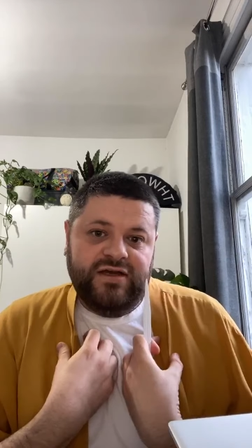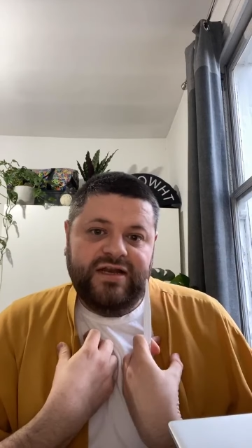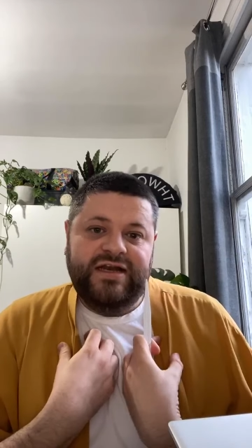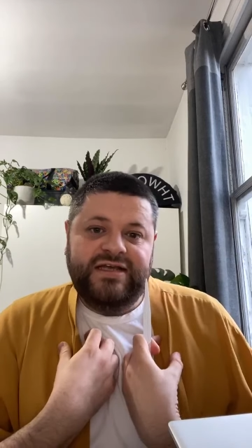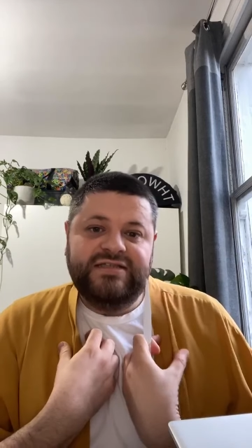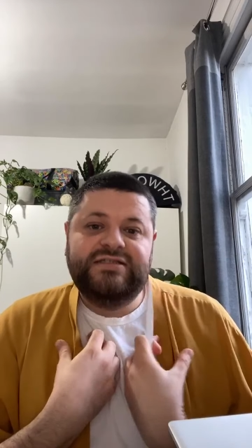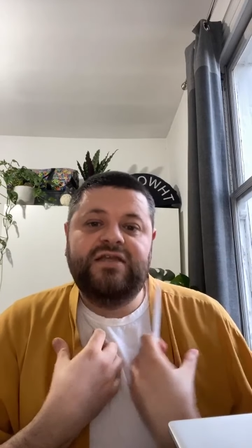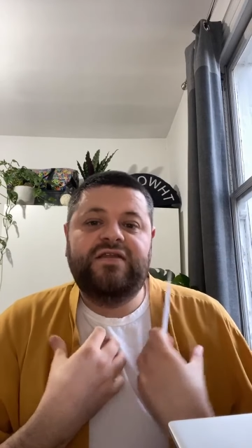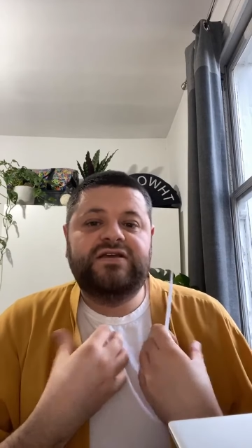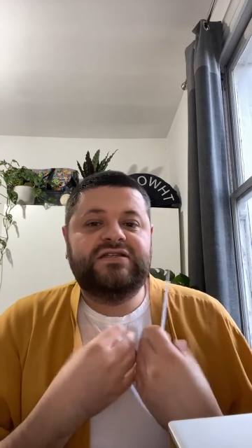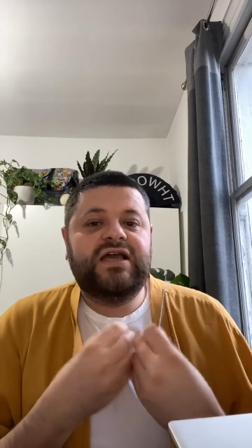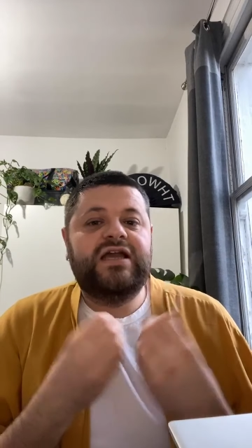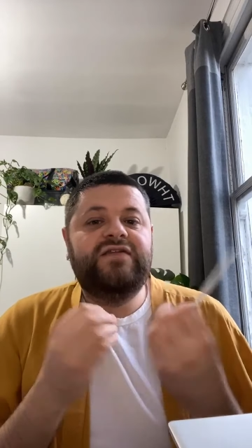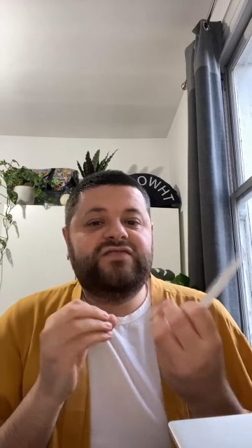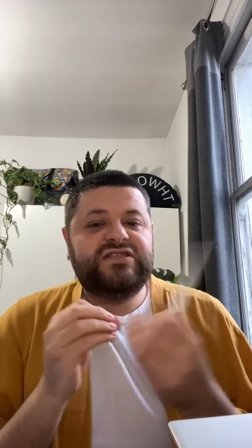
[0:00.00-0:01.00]
at least, that there's a
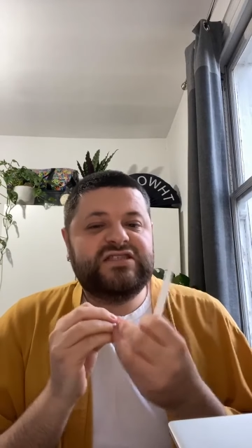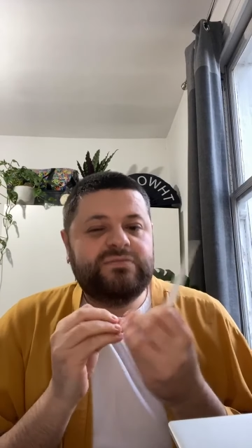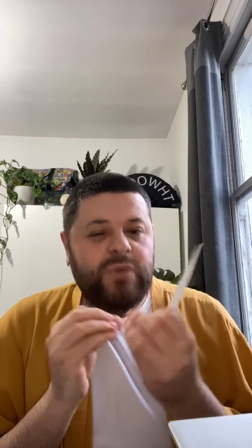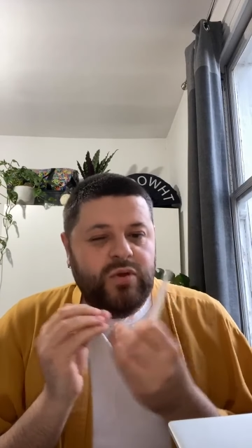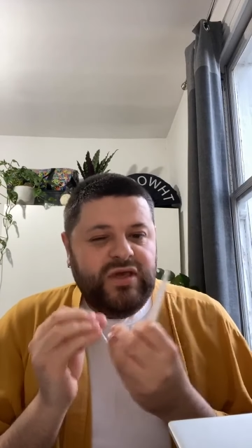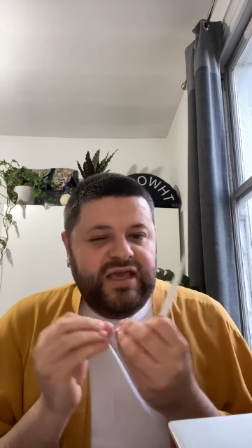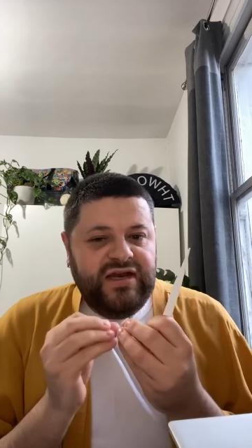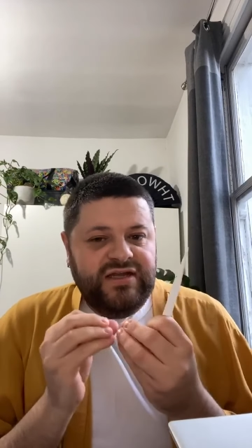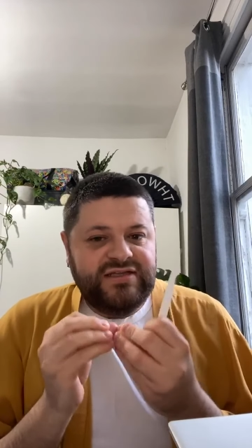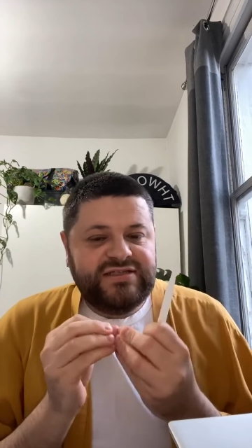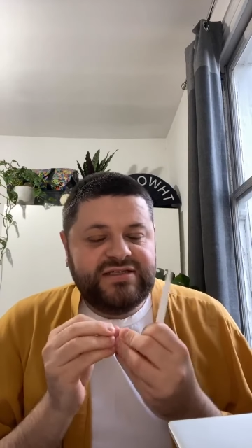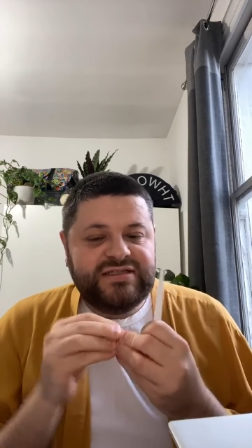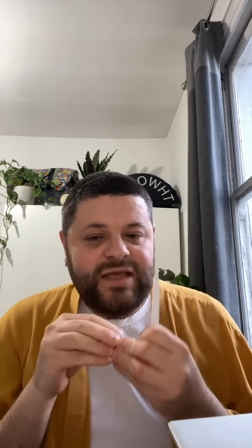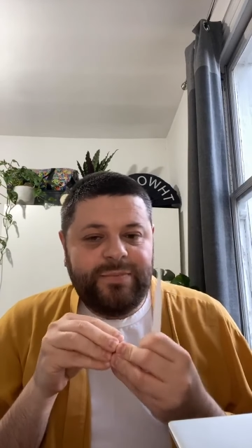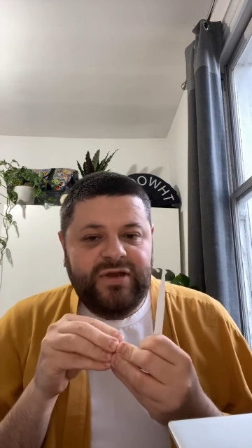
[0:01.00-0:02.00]
kind of smokiness
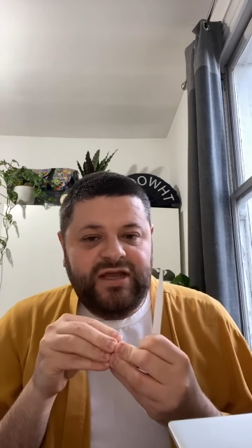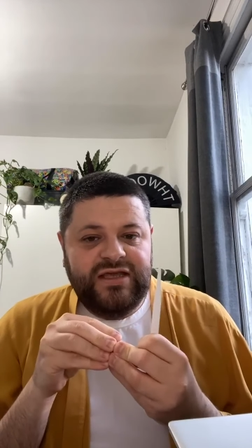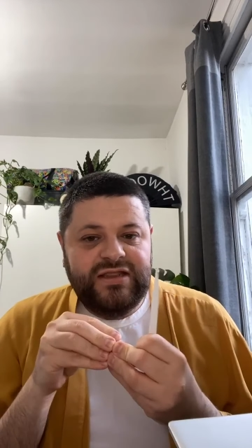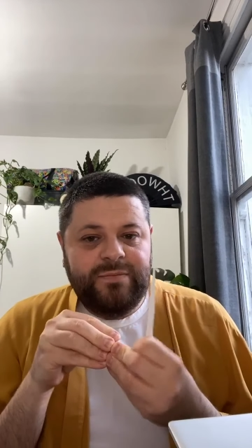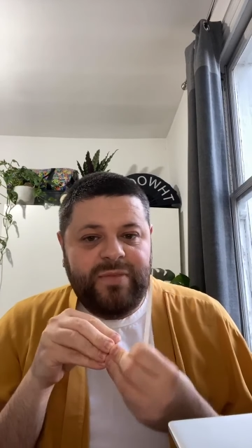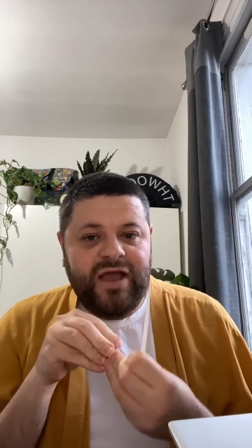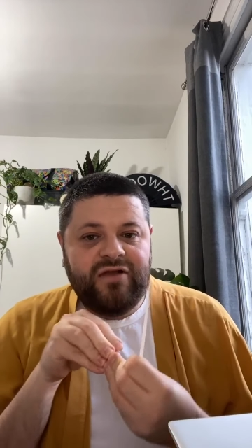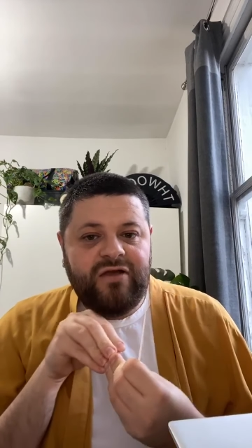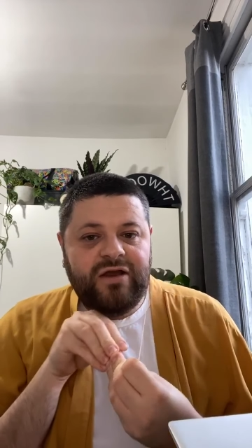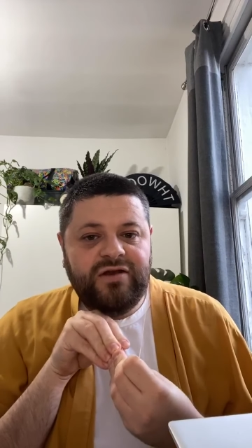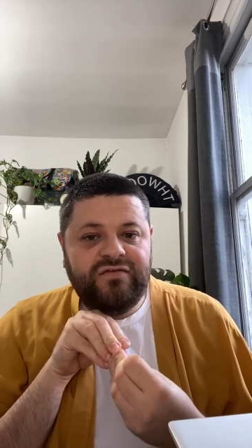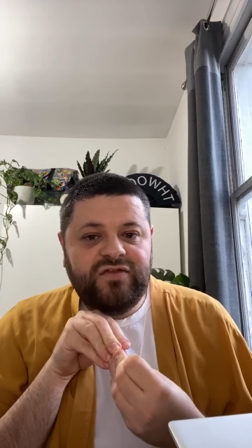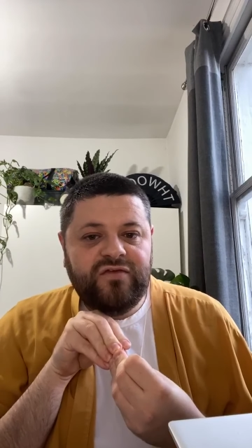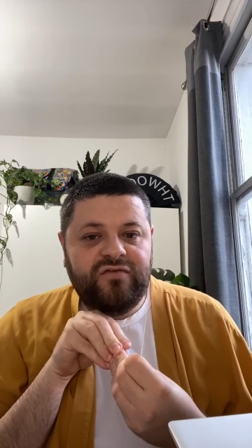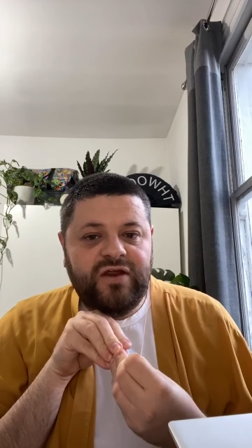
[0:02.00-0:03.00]
that's happening in the background
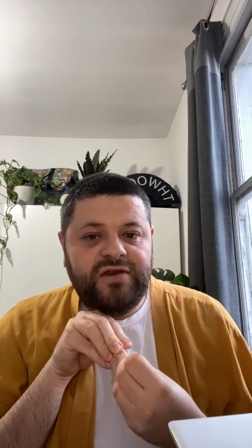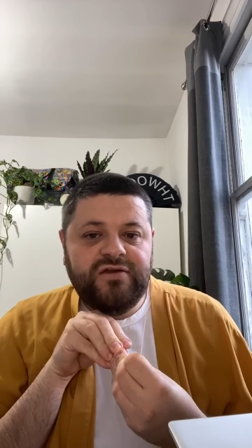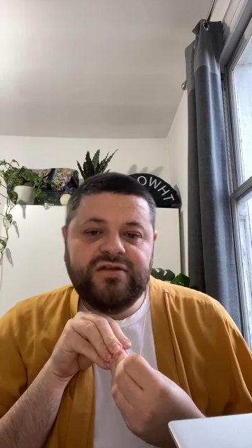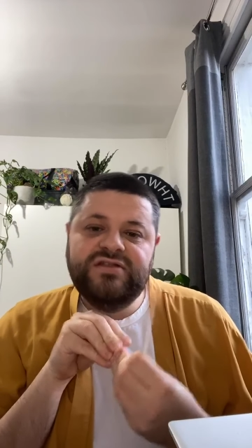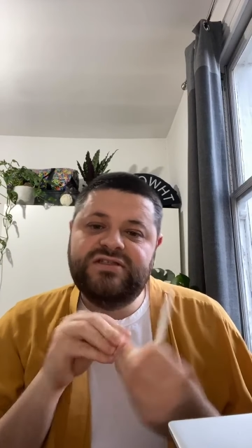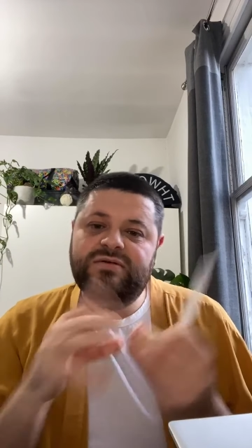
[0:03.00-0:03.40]
of the fragrance.